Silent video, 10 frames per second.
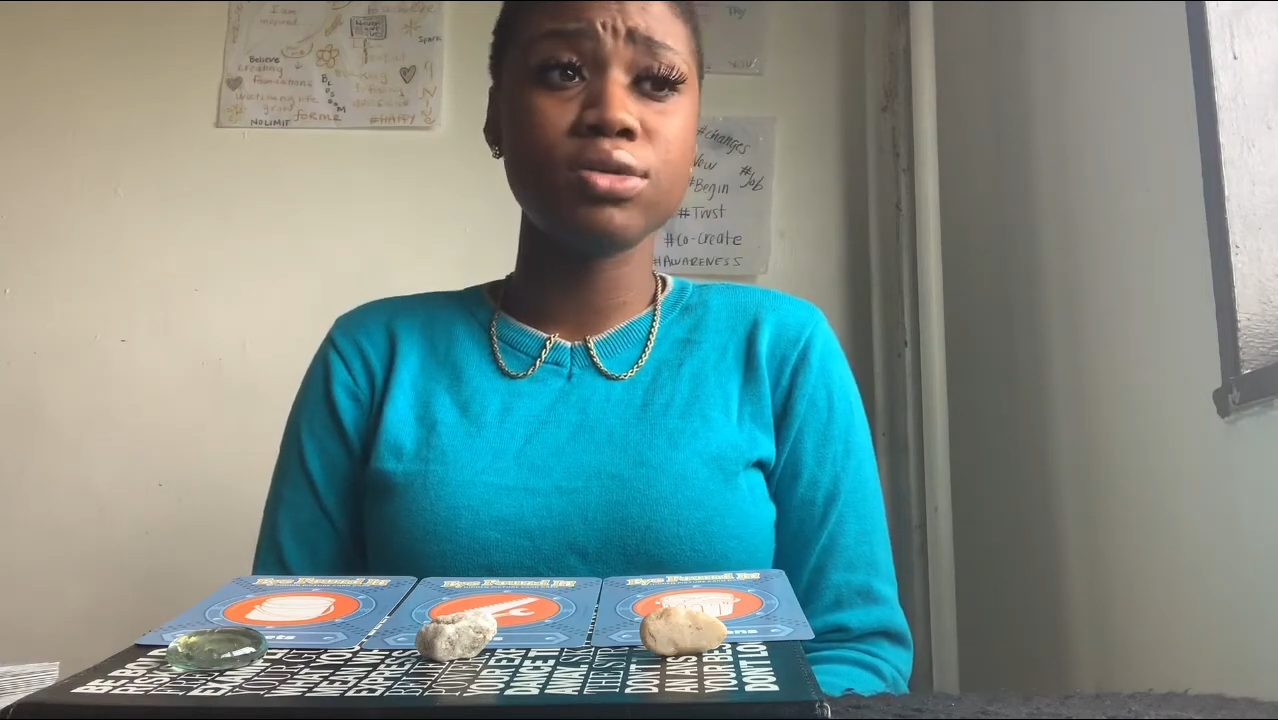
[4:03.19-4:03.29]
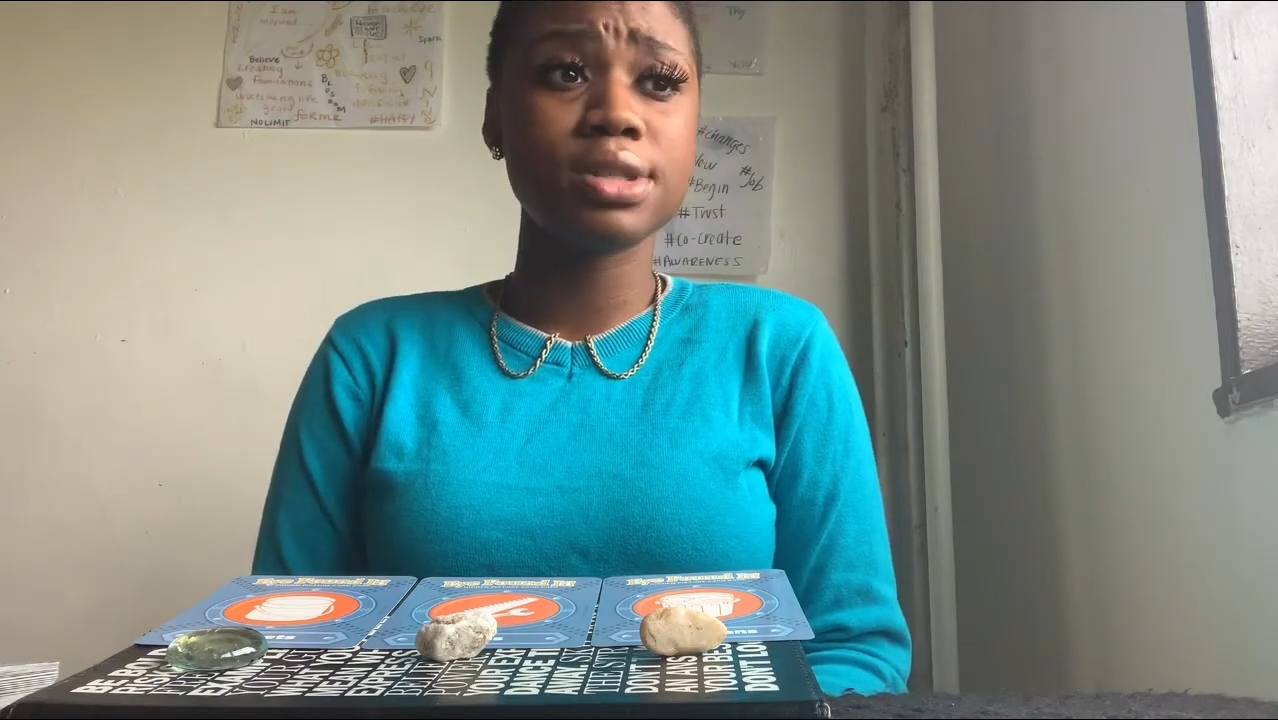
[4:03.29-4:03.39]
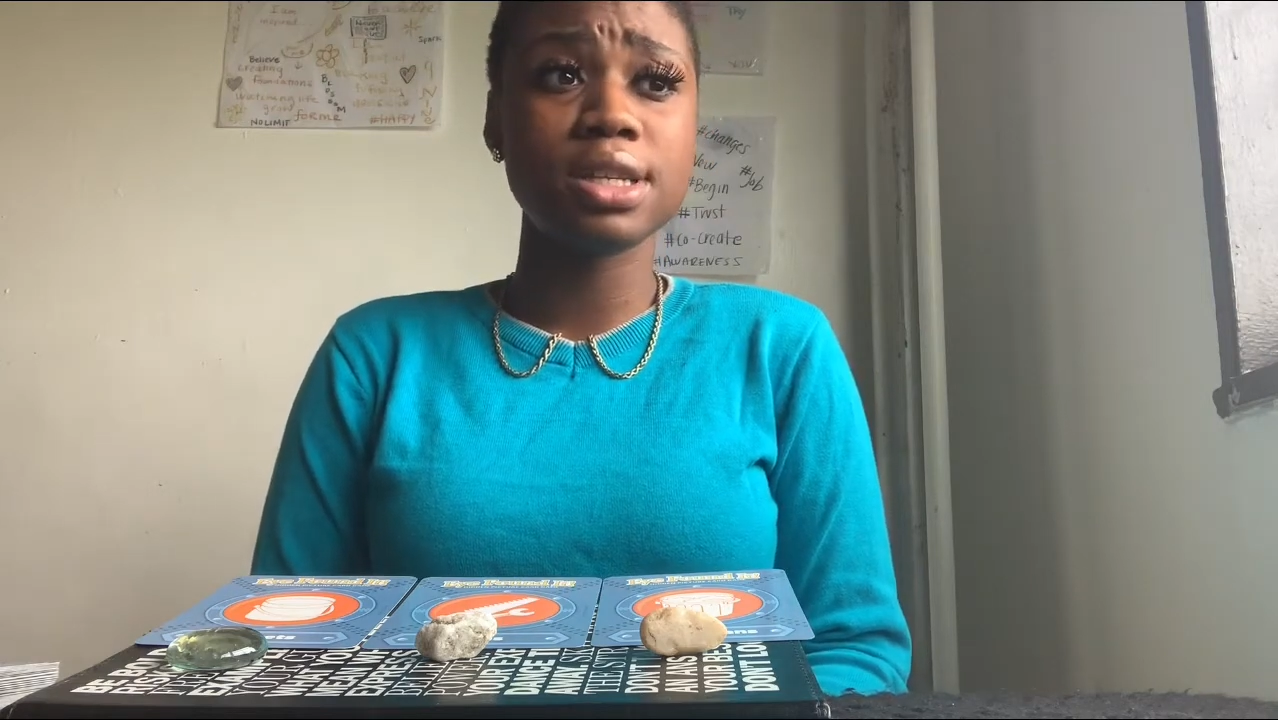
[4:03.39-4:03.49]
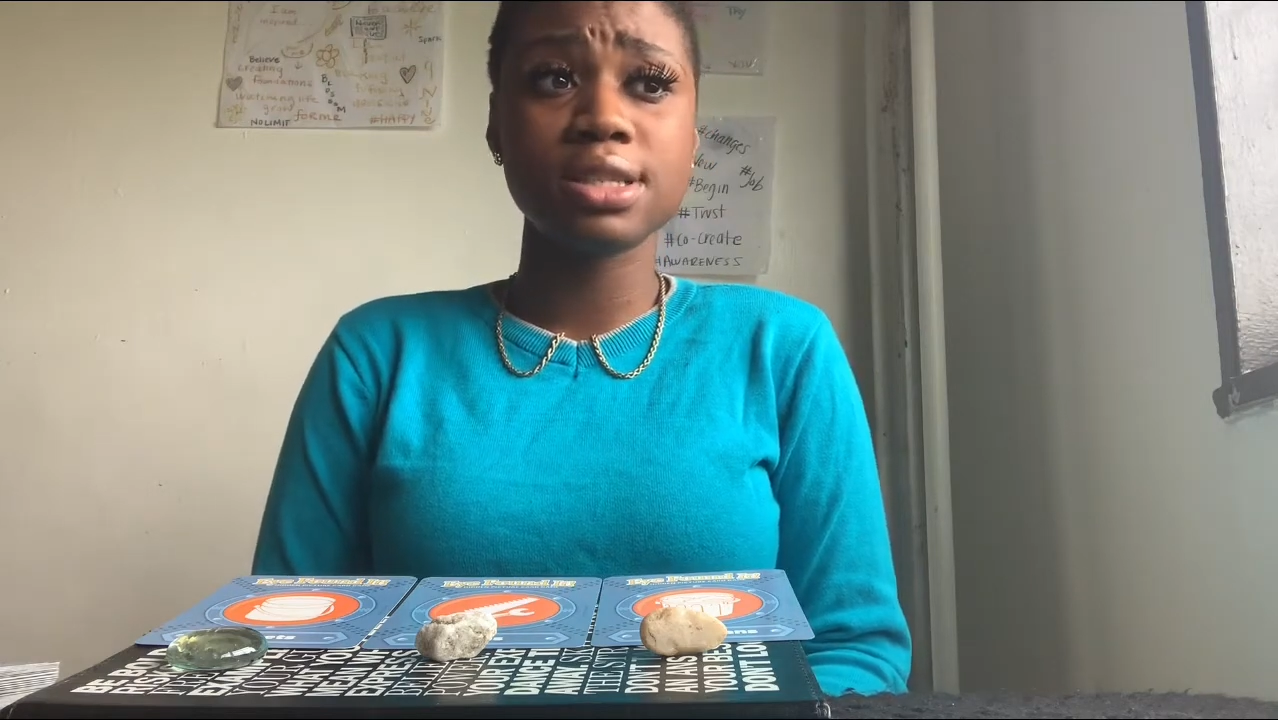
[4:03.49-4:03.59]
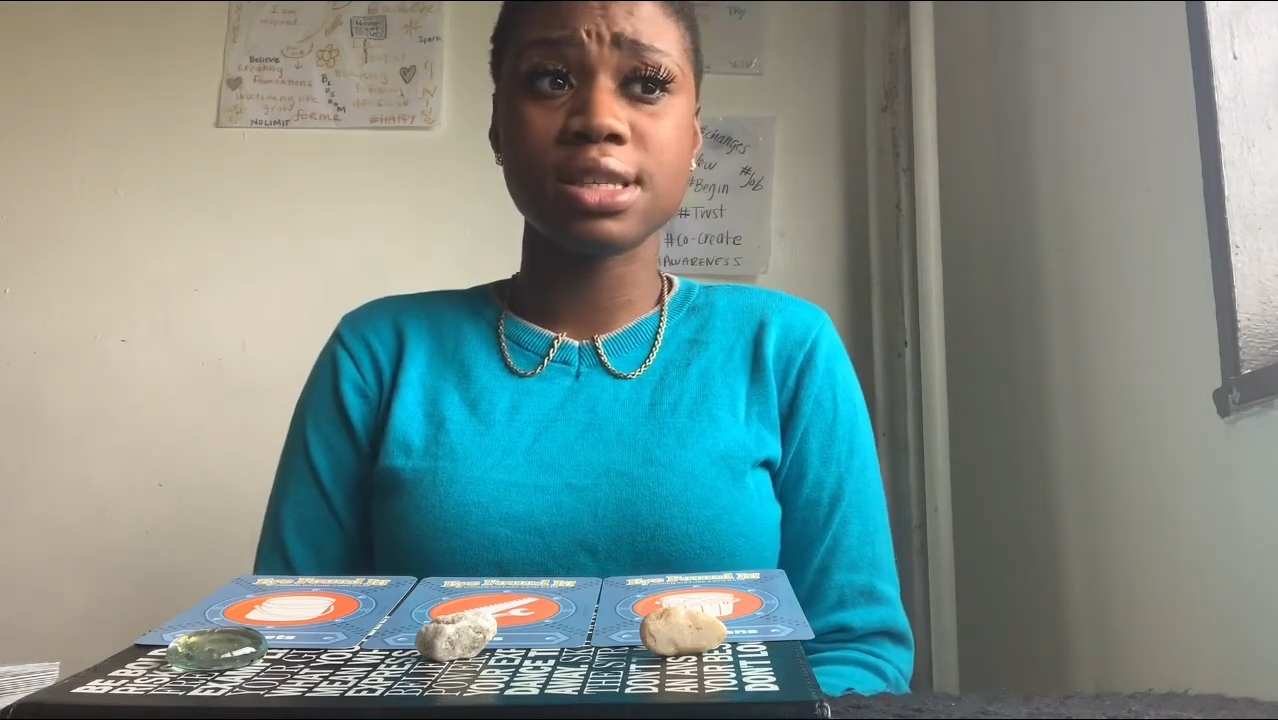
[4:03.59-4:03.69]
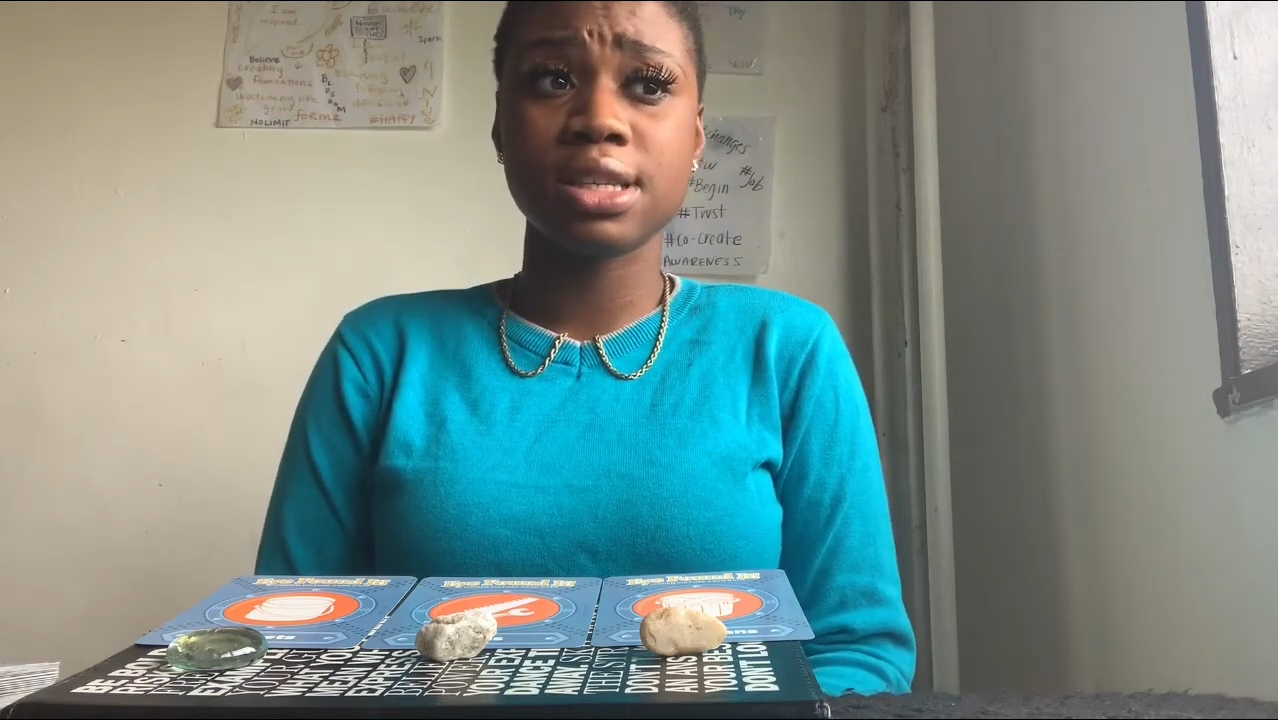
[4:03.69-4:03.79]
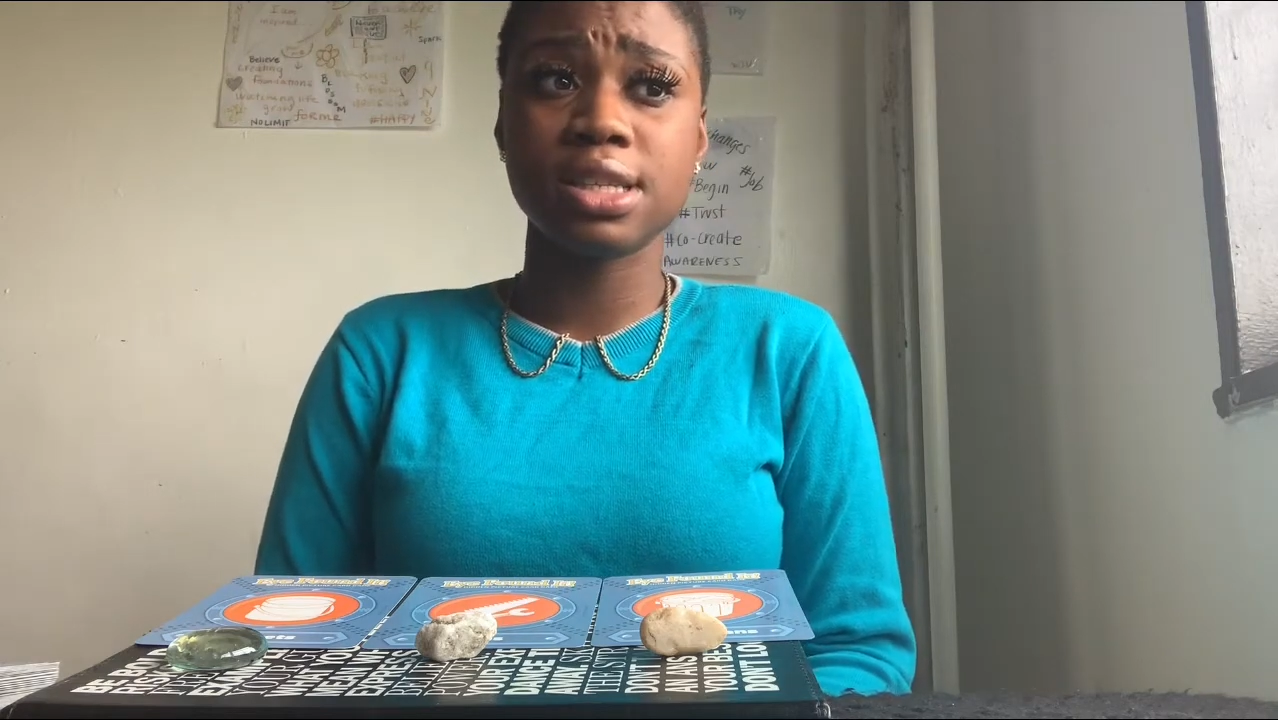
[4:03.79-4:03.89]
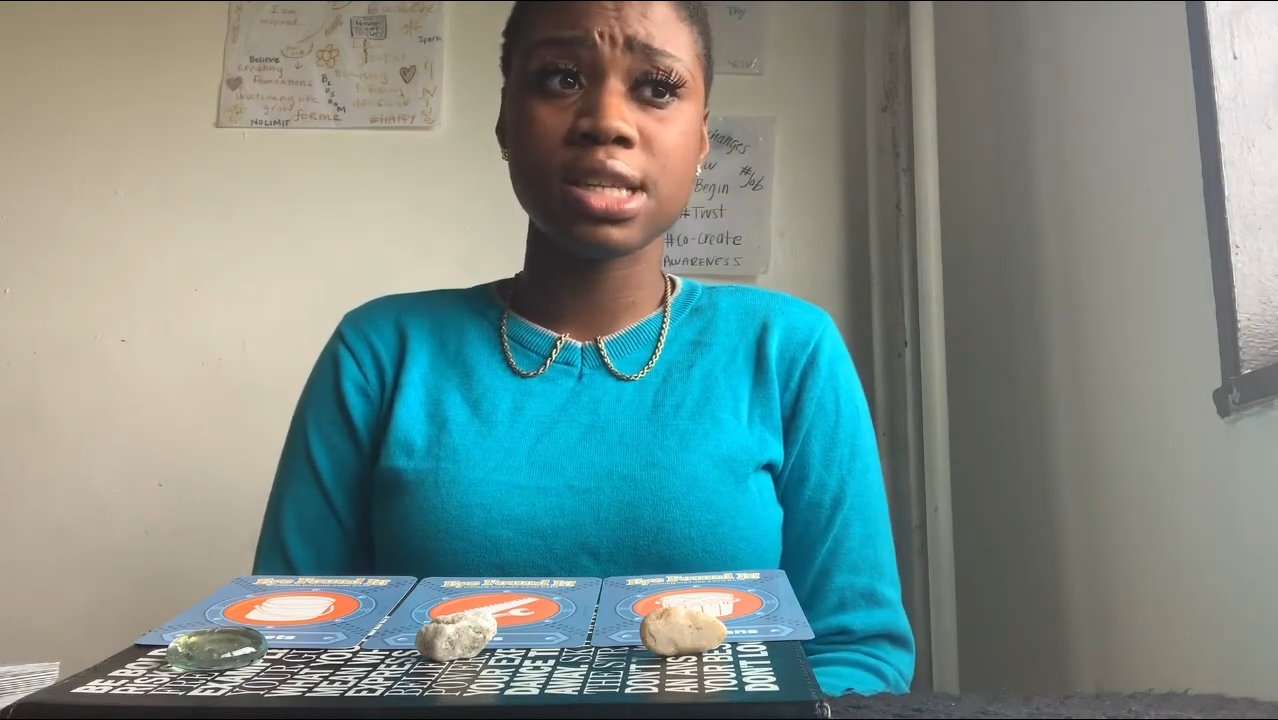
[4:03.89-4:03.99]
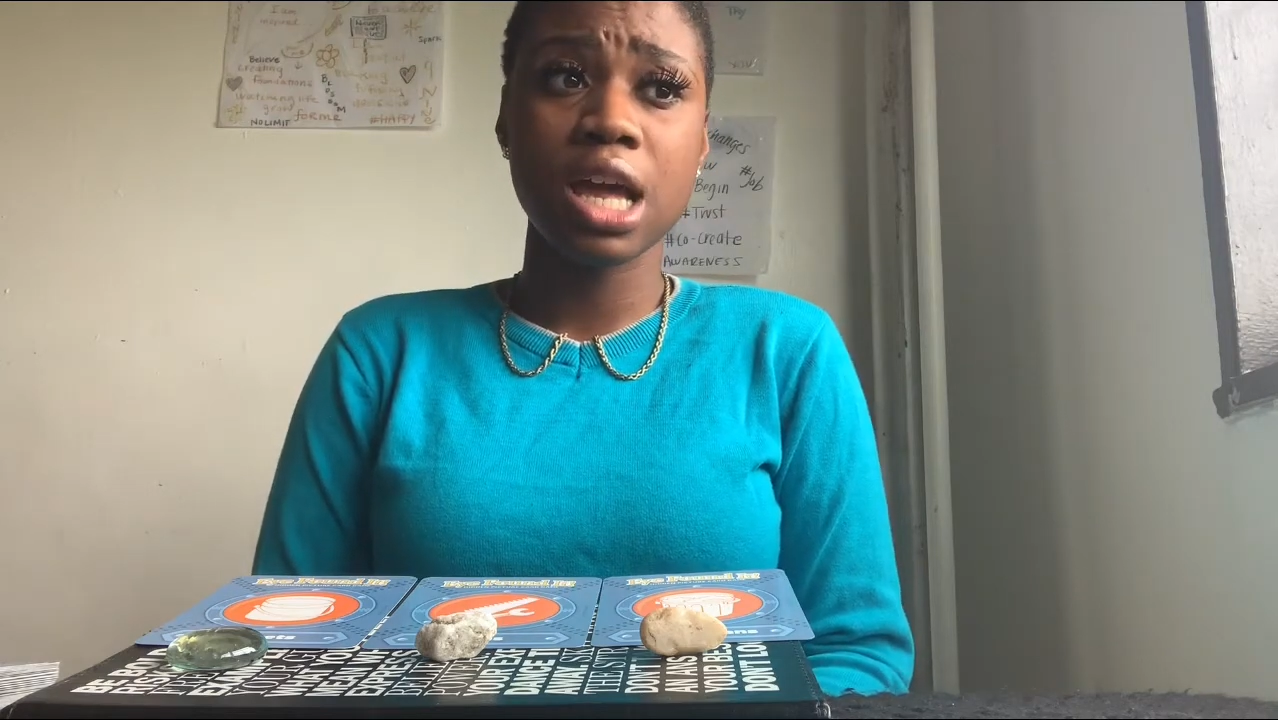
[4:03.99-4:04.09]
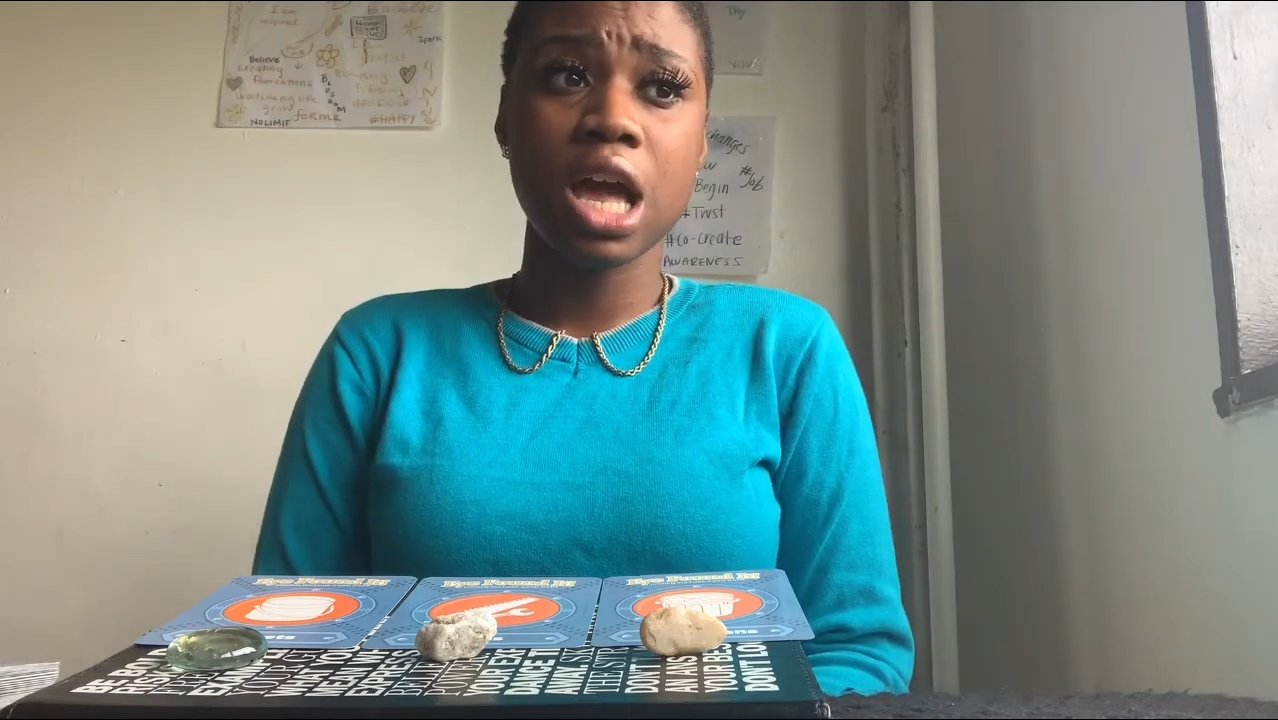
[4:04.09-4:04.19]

citizens,